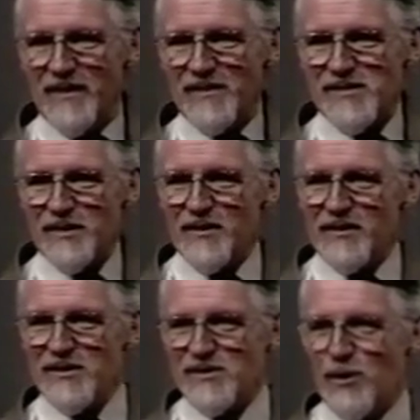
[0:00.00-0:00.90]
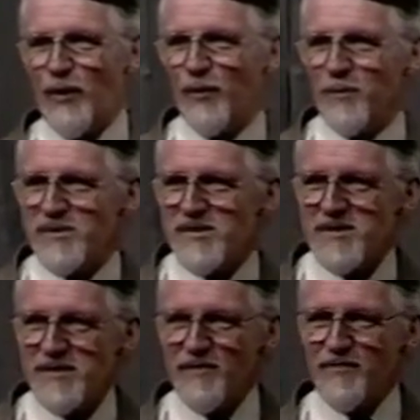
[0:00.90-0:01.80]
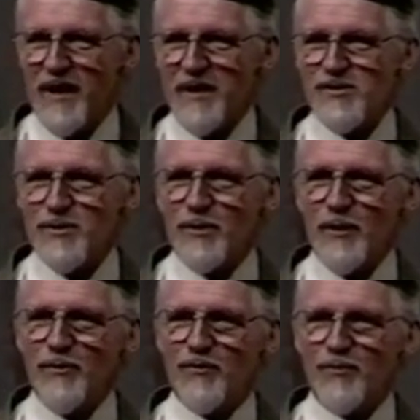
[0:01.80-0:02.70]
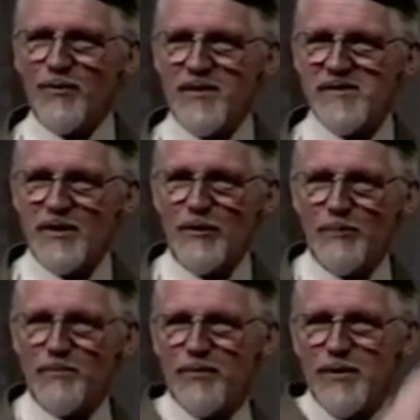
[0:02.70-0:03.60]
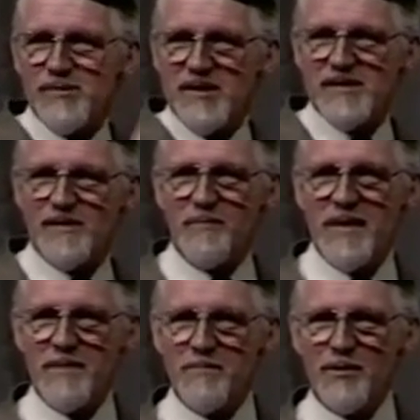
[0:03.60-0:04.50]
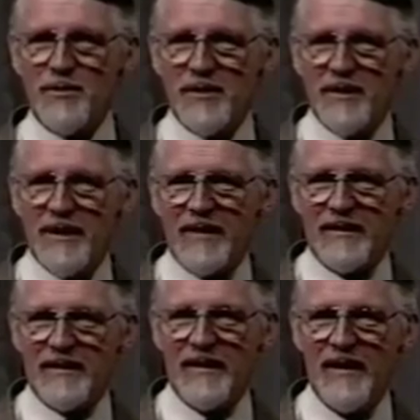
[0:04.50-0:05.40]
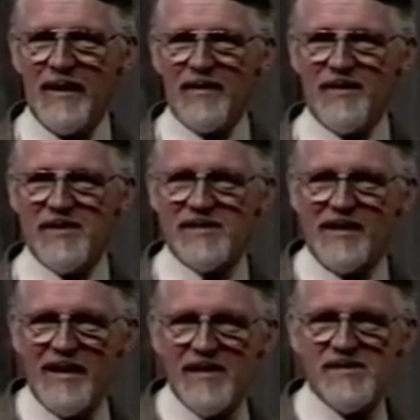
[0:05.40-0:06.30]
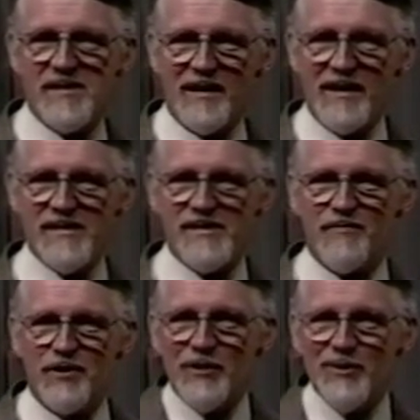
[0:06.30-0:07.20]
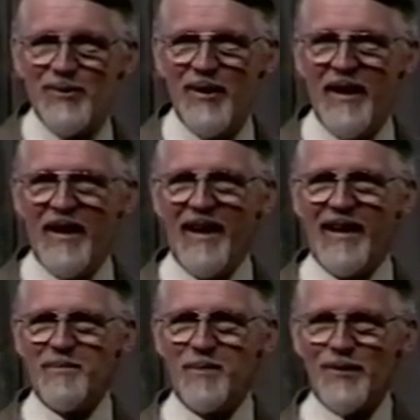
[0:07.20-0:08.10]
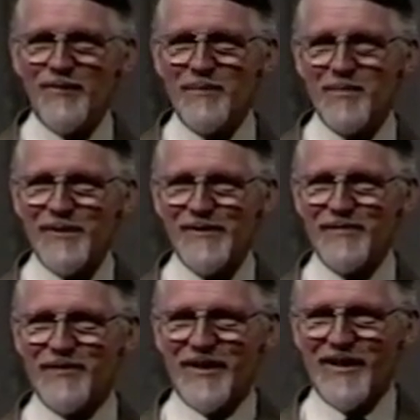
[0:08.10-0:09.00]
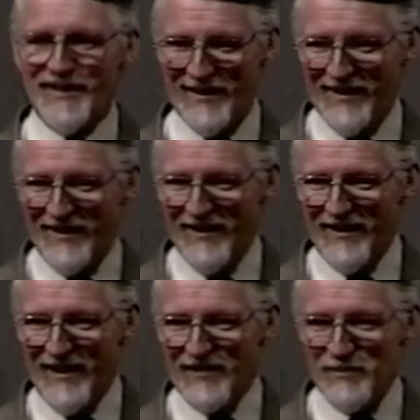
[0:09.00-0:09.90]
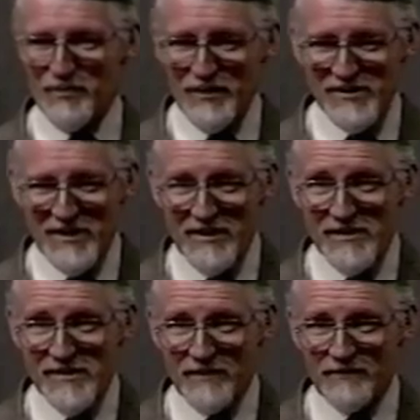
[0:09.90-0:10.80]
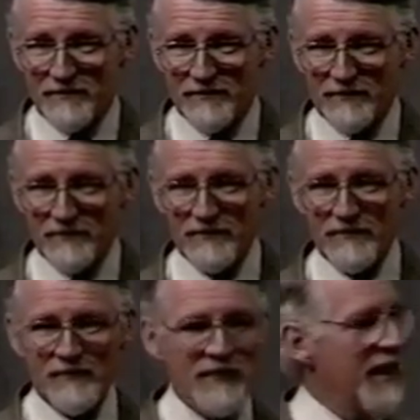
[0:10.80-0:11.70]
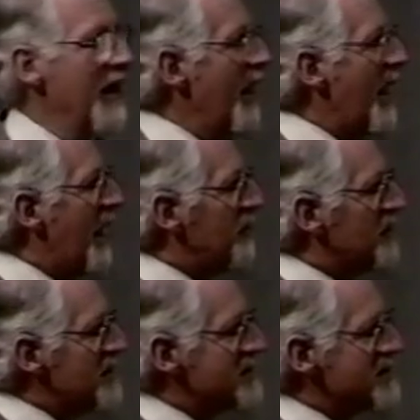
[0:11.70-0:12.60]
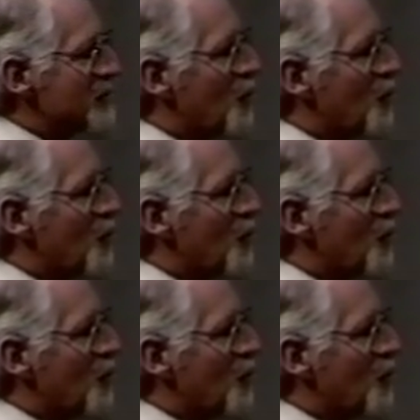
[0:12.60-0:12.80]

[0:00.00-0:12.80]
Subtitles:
So that it's almost as if, as you go through this whole process of being born again, there's less and less of you and more of God in the process. And this is